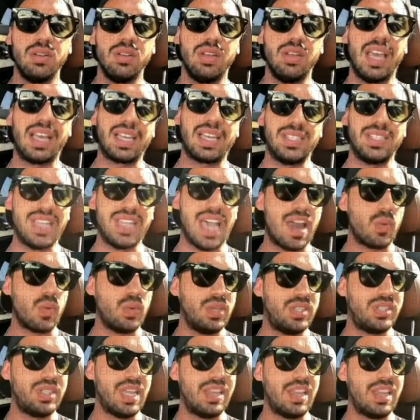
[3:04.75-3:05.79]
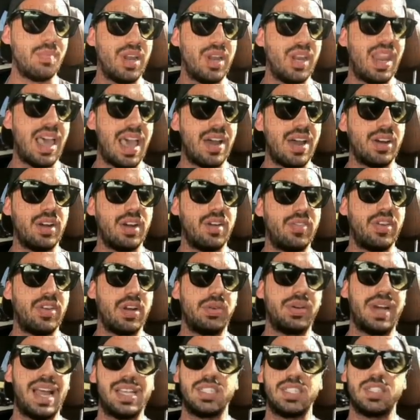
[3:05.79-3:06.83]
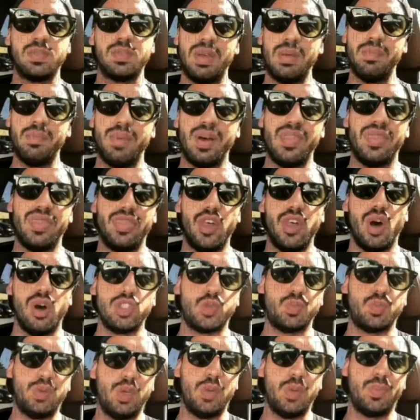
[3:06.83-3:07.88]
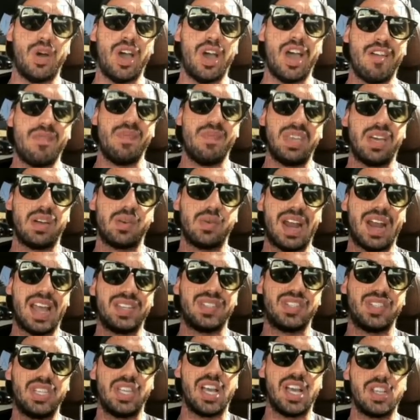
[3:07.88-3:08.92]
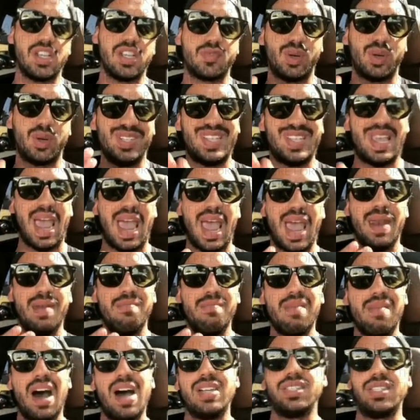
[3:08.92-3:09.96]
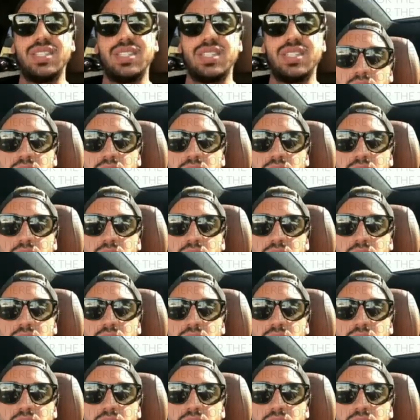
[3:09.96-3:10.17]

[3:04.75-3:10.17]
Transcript: Like I said, we sent them a letter of harassment, but those people have been harassing us for 10 months.